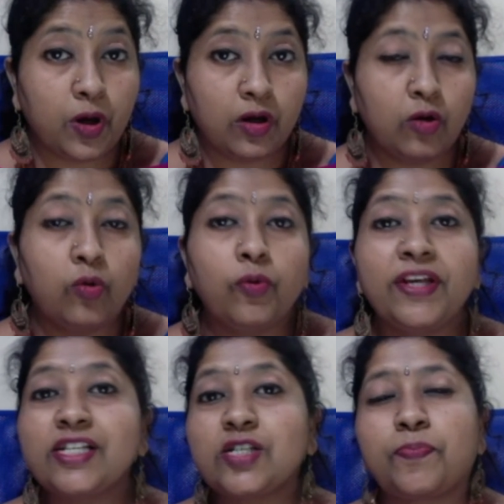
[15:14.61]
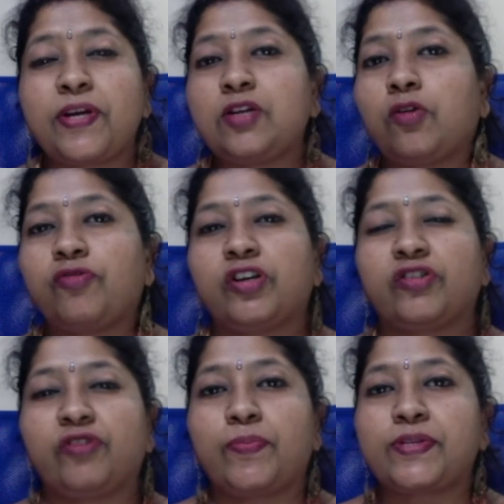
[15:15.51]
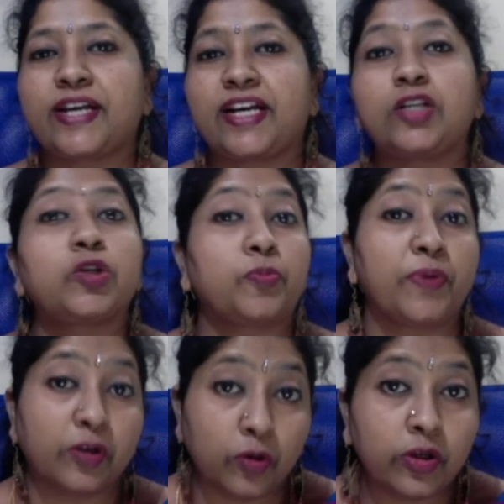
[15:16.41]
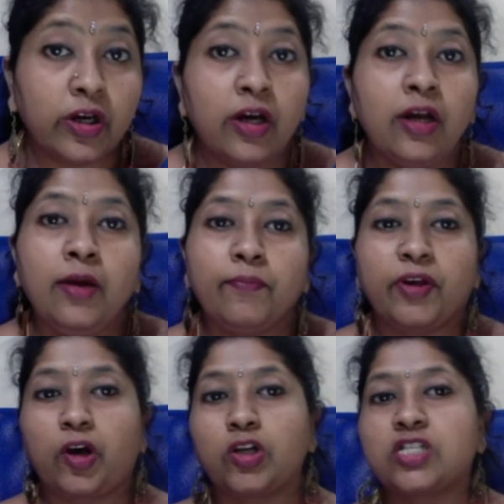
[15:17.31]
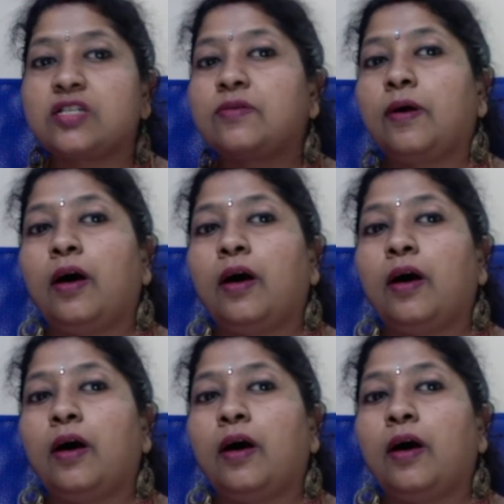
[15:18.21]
loading speed of your website should be good, because